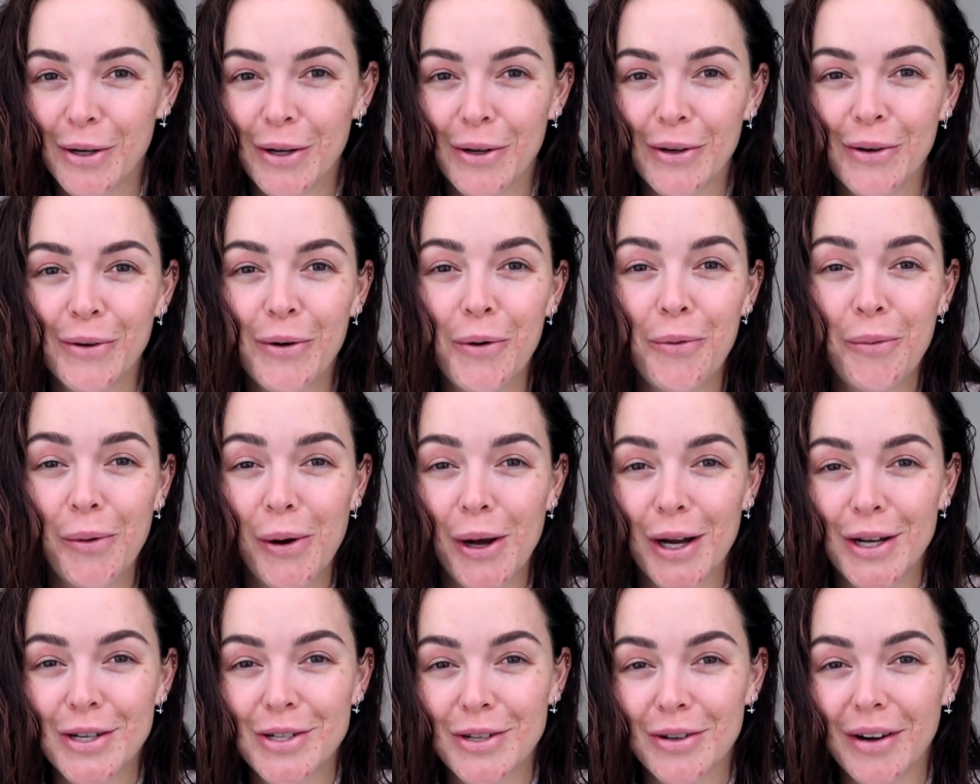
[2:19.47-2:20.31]
who
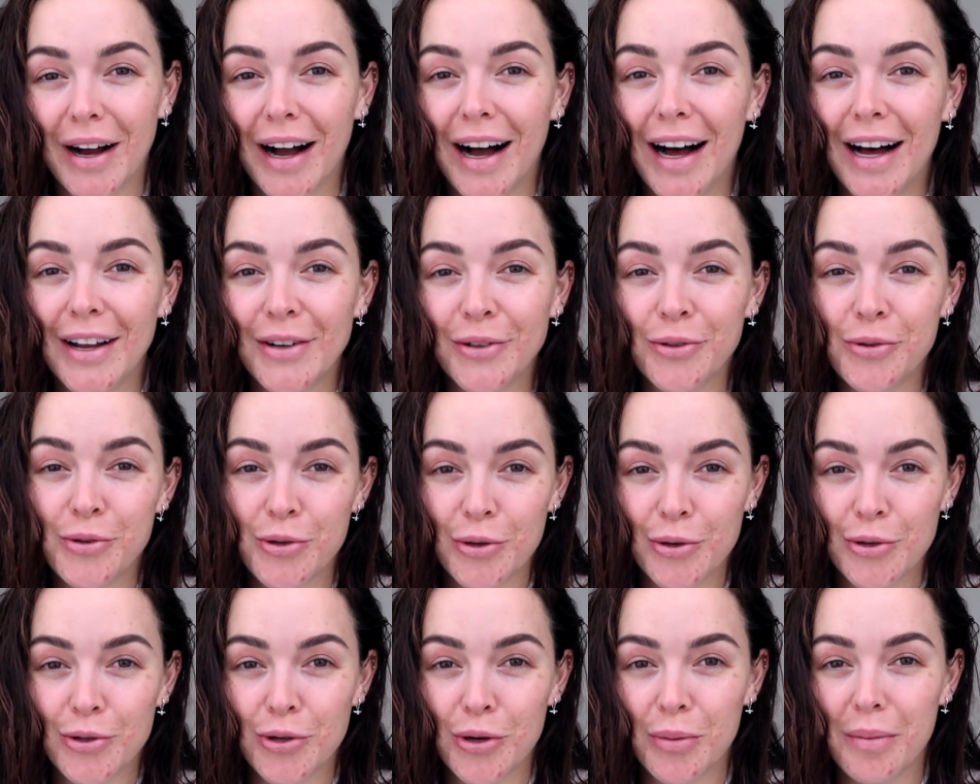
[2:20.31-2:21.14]
work too hard or
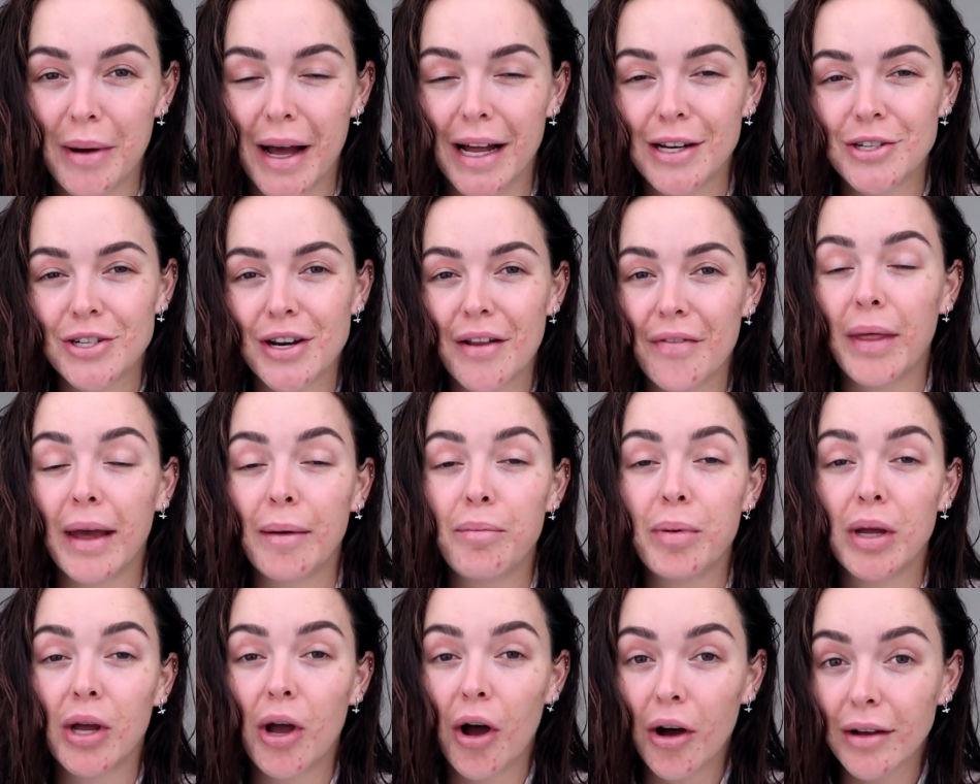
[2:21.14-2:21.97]
do too much, like
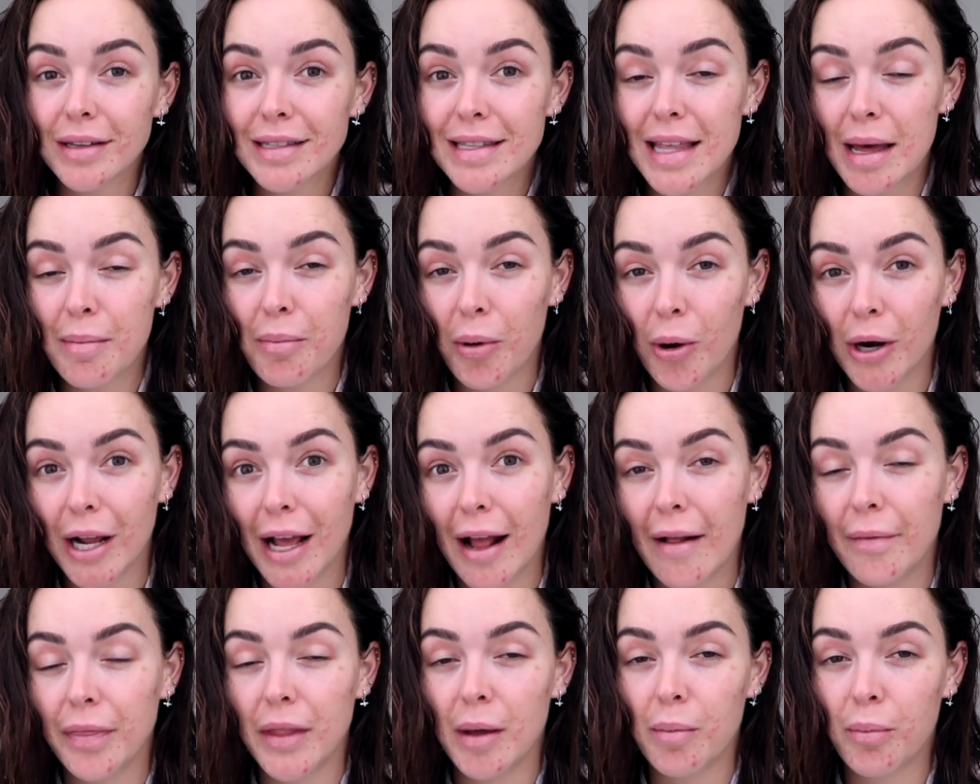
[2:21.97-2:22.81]
because their body
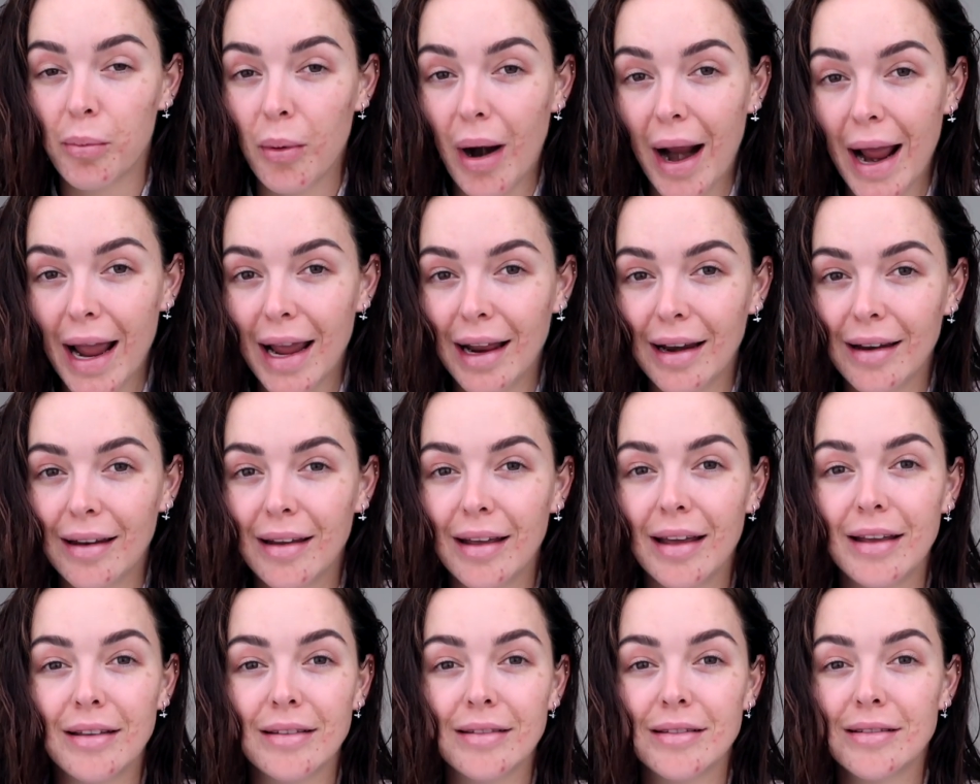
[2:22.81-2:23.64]
and their brain
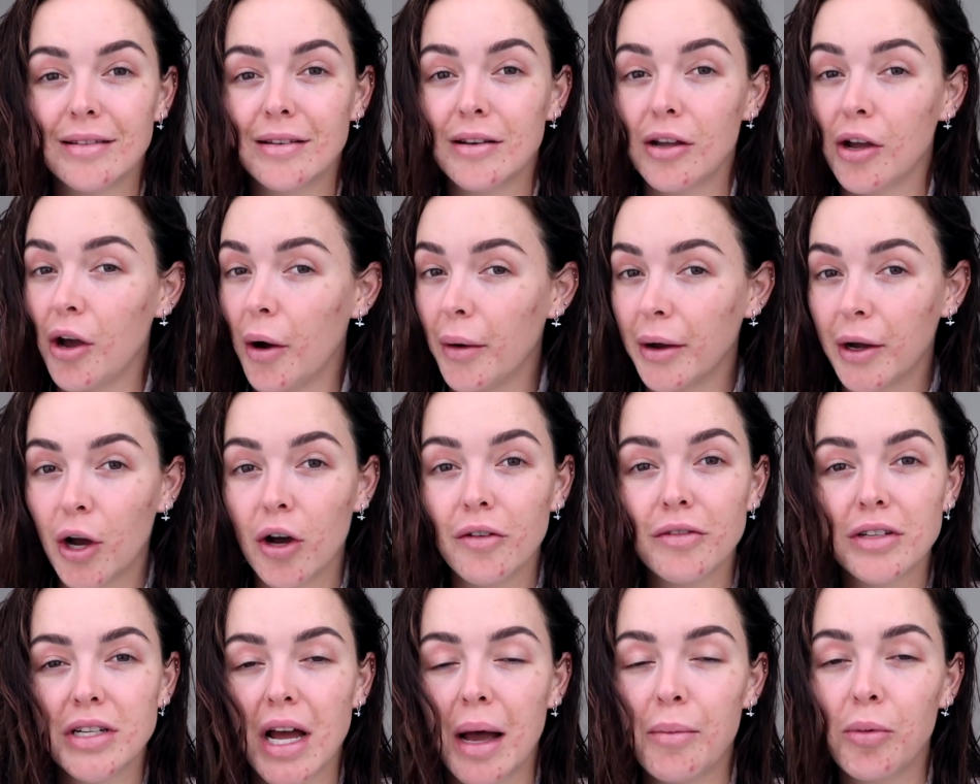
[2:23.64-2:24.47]
is going
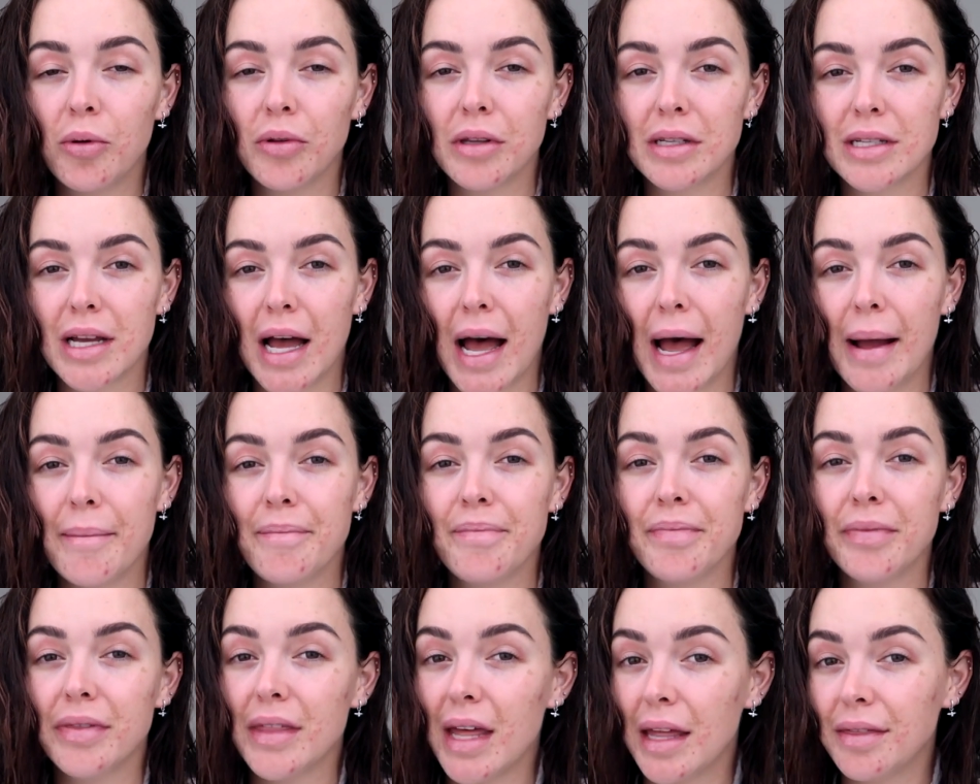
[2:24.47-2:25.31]
overtime all the
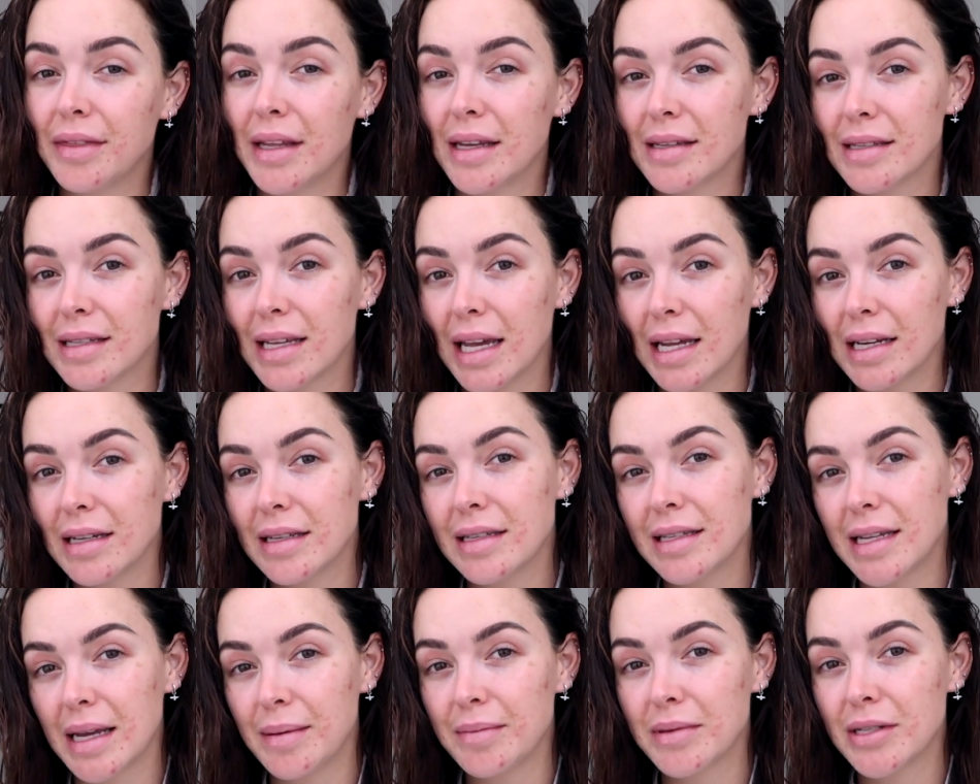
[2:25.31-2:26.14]
time, then their skin
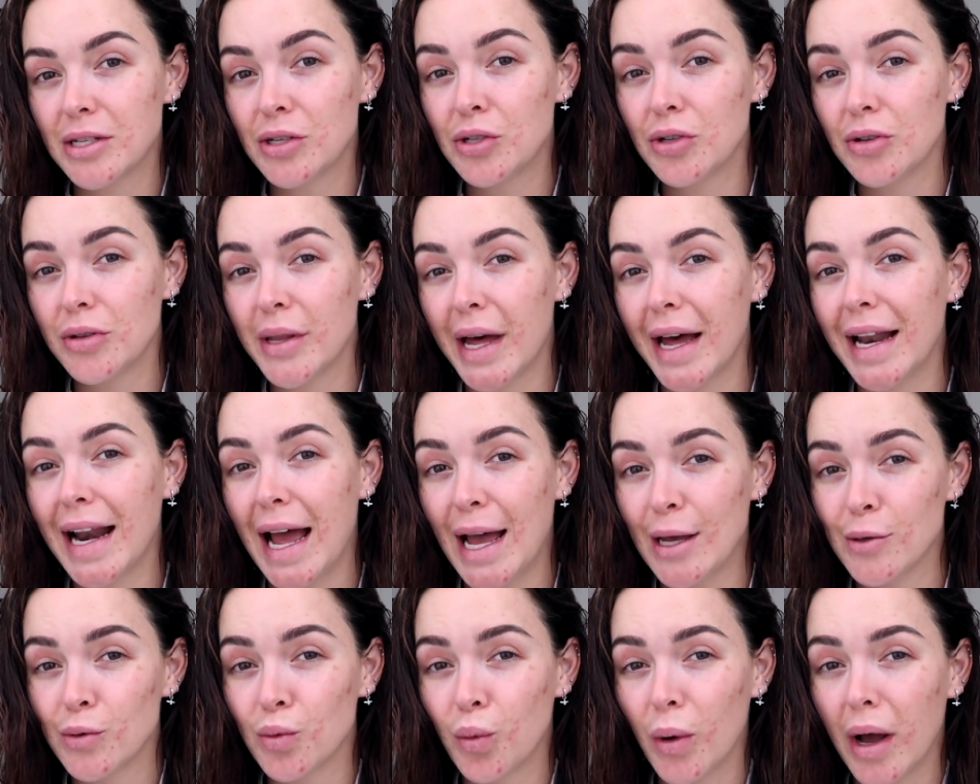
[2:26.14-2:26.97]
seems to do that
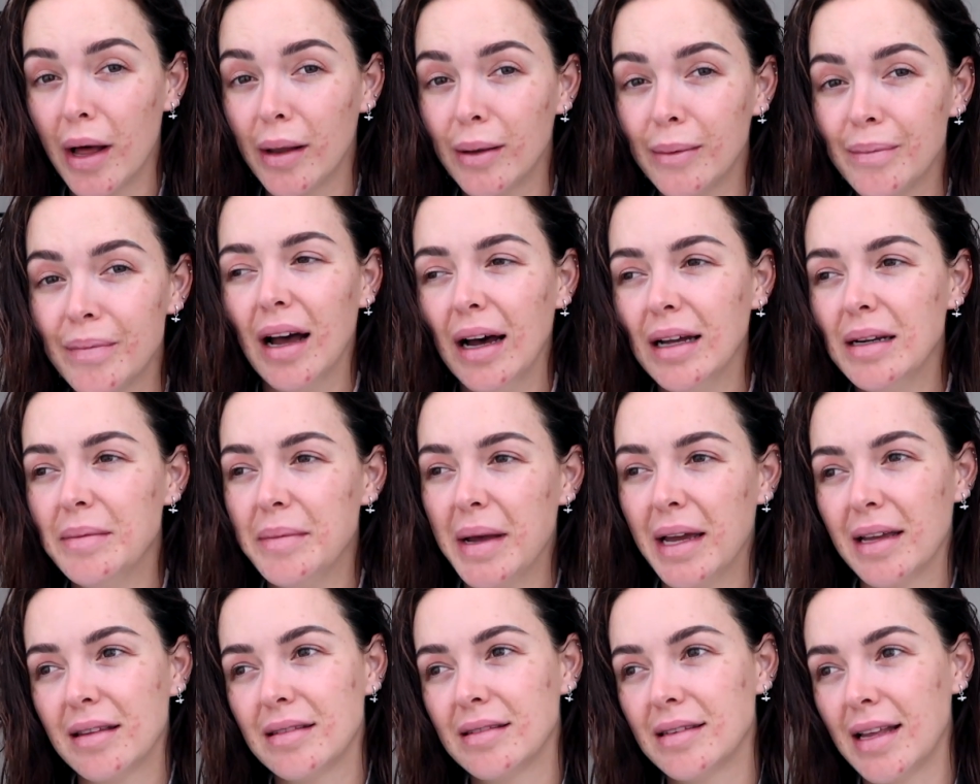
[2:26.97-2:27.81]
as well. Kind of
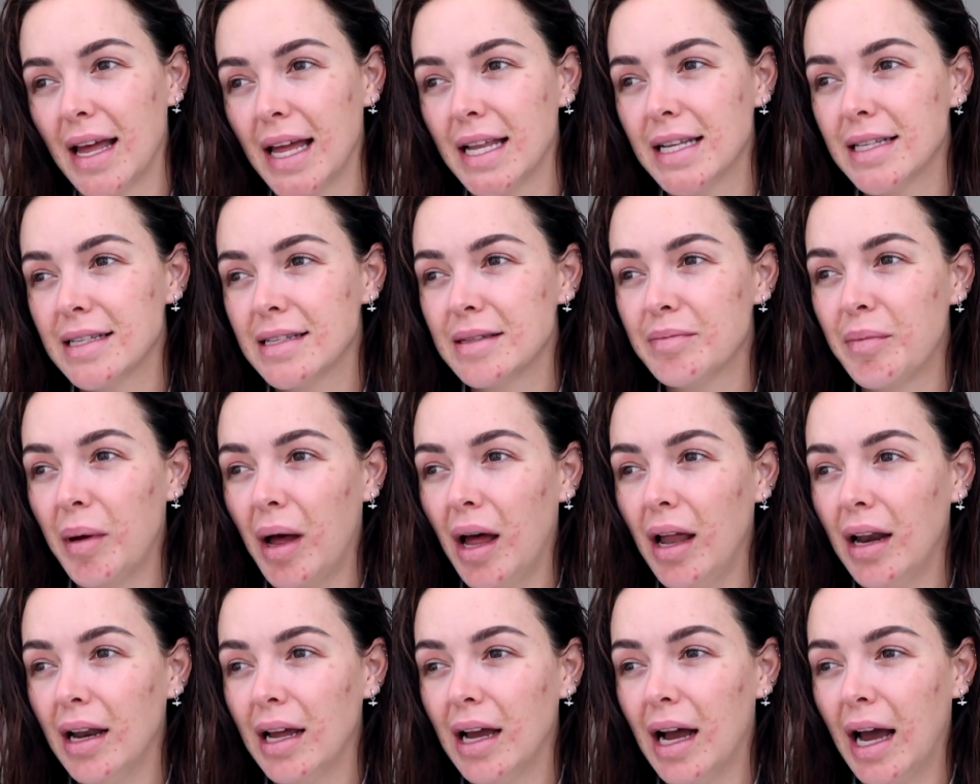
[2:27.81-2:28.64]
makes sense,
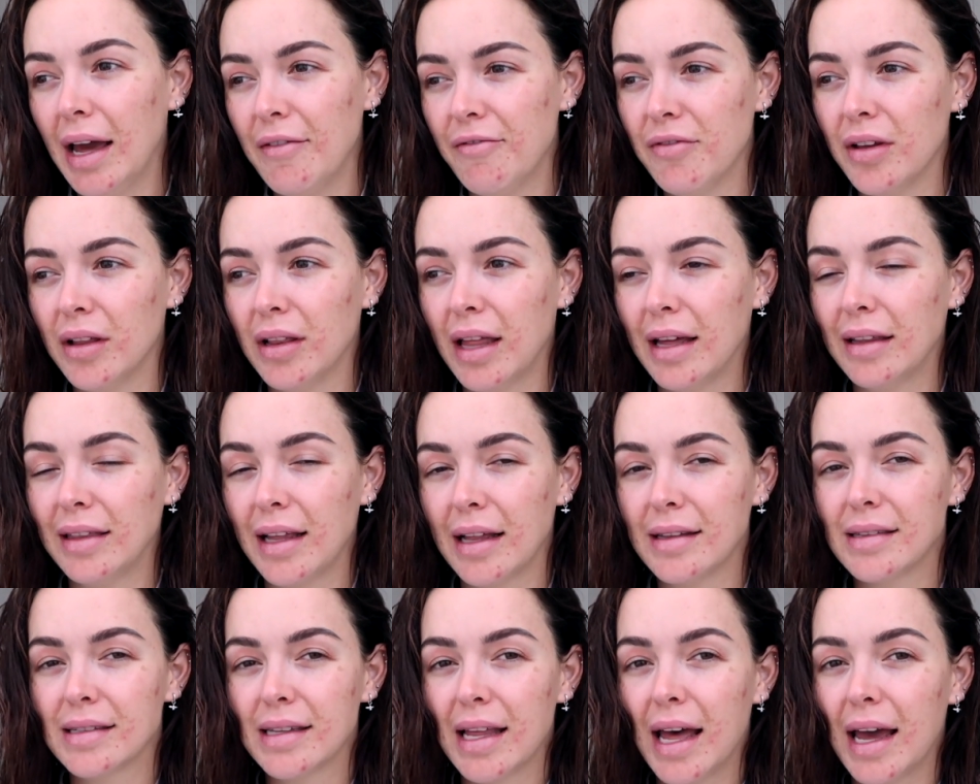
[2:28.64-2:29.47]
but I feel like
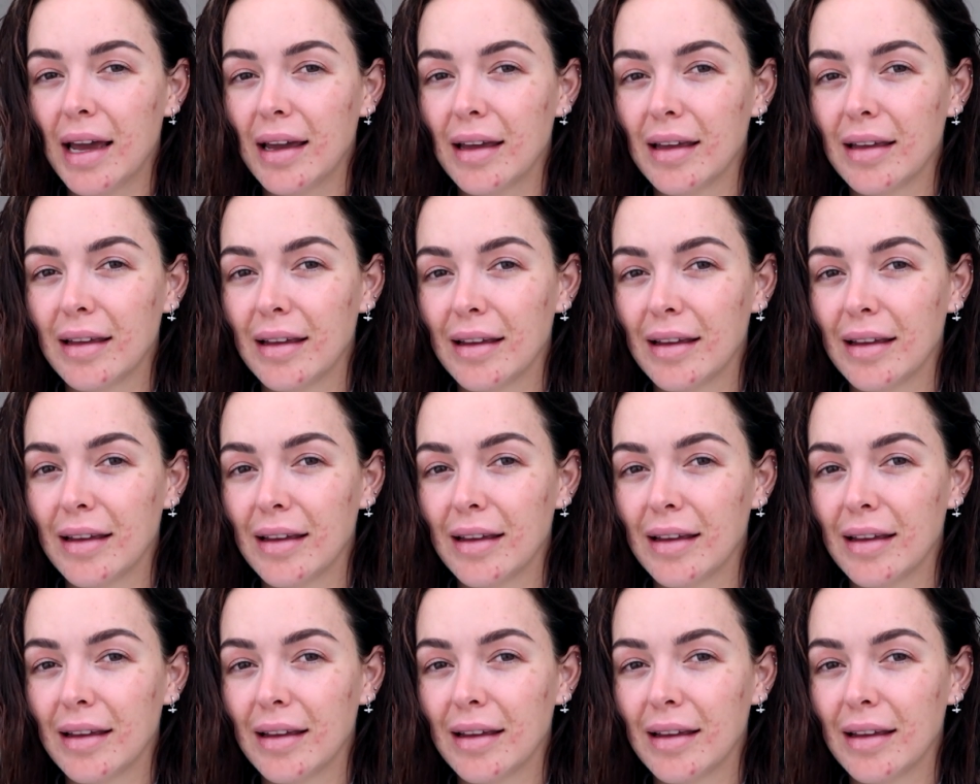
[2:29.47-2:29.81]
that's like,